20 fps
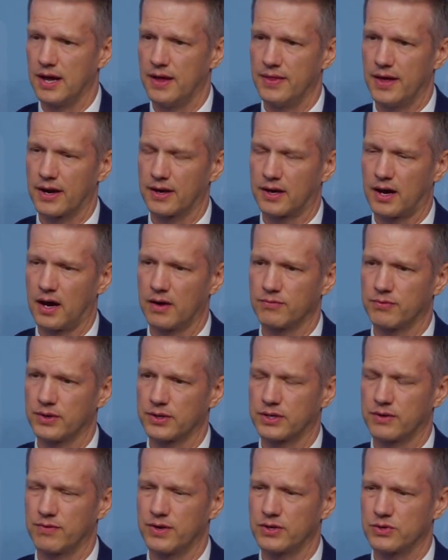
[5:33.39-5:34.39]
And that
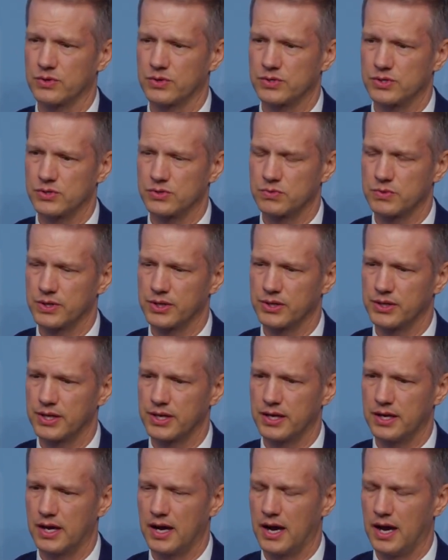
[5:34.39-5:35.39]
conflict of interest has
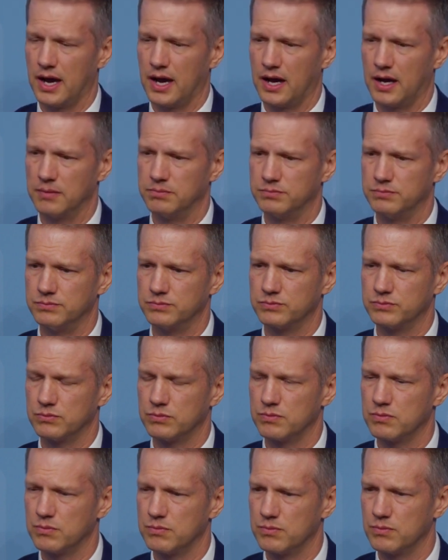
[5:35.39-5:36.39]
really
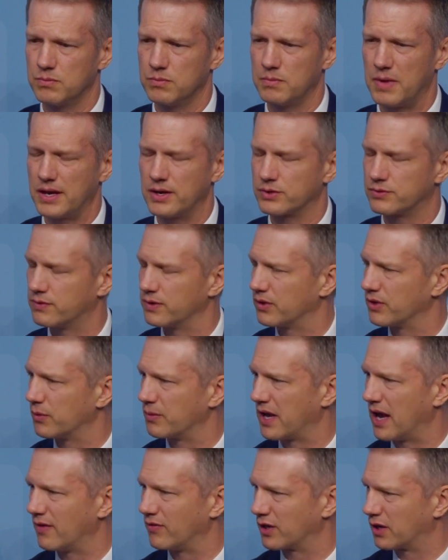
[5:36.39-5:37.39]
made us feel
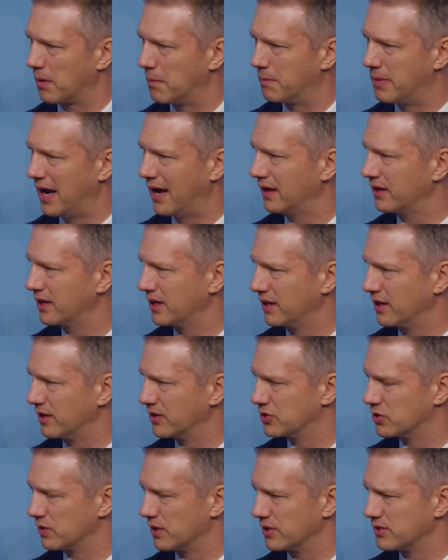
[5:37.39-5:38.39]
that we have a compelling
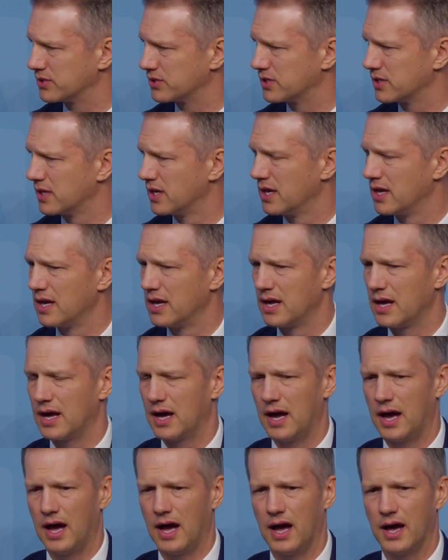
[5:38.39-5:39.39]
interest
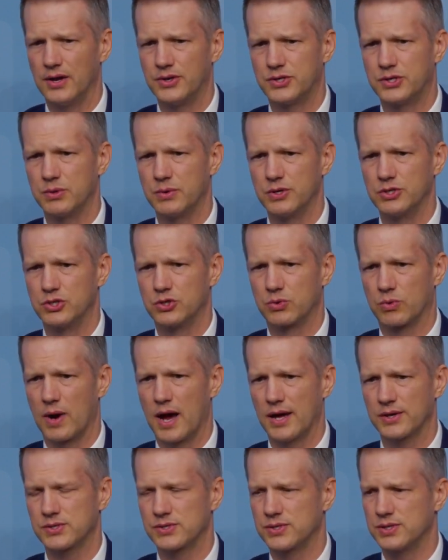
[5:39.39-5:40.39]
to
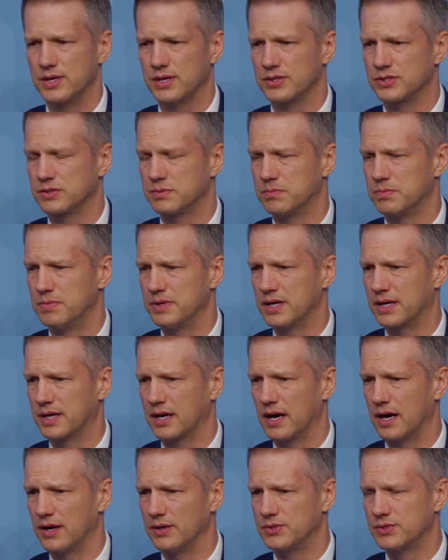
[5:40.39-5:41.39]
address this,
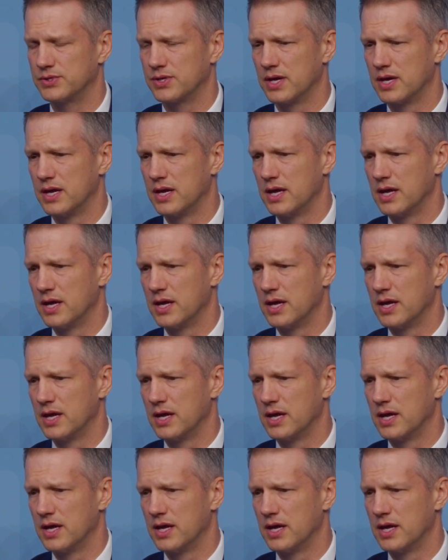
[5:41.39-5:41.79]
because